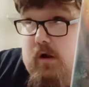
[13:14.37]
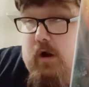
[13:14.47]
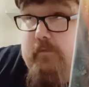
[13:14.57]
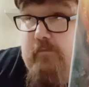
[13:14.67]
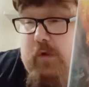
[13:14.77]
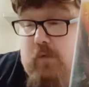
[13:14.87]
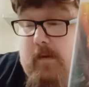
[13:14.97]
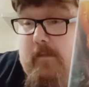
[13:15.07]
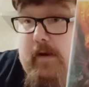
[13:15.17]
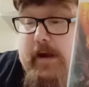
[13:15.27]
I don't
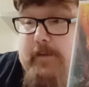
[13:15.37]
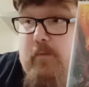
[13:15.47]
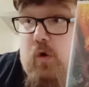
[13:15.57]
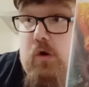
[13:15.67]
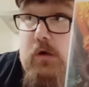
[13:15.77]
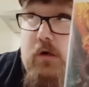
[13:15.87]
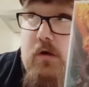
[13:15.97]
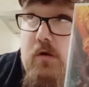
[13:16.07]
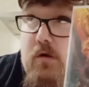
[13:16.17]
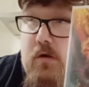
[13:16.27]
remember in this book.
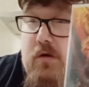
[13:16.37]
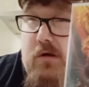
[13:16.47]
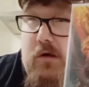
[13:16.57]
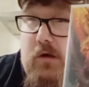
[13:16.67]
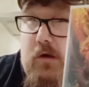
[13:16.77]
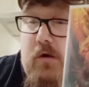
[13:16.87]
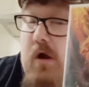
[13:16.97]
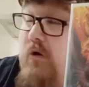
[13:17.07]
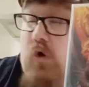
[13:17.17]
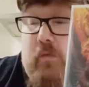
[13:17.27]

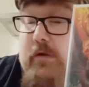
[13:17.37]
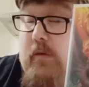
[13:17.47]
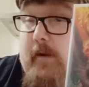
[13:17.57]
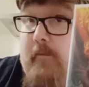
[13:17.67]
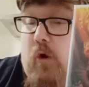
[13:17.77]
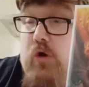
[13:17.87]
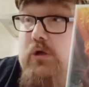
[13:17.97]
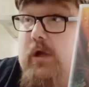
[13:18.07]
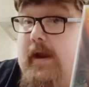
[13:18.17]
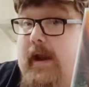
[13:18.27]
I can't read so many
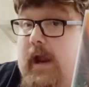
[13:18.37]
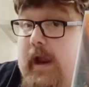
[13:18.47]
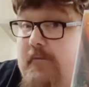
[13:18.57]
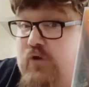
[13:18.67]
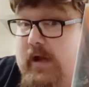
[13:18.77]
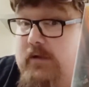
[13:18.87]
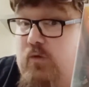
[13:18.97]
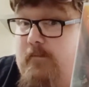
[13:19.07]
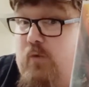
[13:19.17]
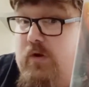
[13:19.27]
books. If she hasn't
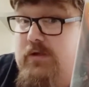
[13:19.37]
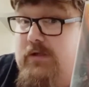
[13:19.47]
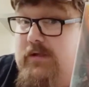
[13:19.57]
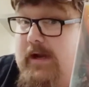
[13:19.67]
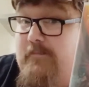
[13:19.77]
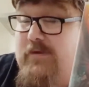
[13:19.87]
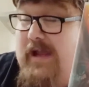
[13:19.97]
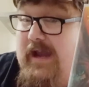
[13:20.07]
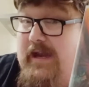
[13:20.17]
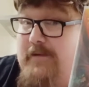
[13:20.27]
got the poison slips
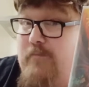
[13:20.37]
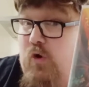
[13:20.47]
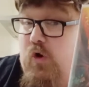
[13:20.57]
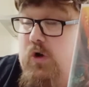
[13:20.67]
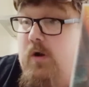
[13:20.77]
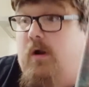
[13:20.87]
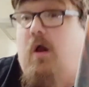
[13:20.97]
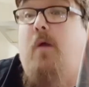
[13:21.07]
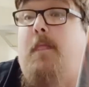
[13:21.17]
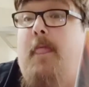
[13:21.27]
in this book,
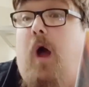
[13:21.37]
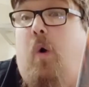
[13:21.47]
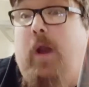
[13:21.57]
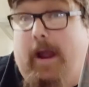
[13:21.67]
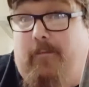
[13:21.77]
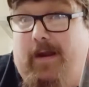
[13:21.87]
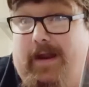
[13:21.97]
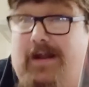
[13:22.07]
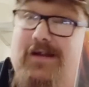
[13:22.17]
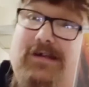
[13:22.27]
I'll
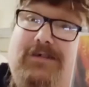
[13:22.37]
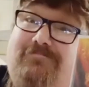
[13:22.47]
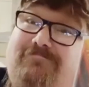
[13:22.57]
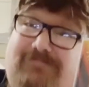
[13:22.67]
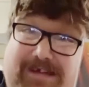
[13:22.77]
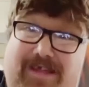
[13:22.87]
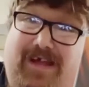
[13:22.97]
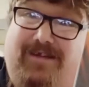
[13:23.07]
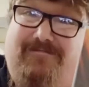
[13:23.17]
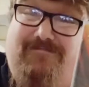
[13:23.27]
happily get
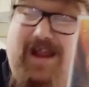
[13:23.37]
that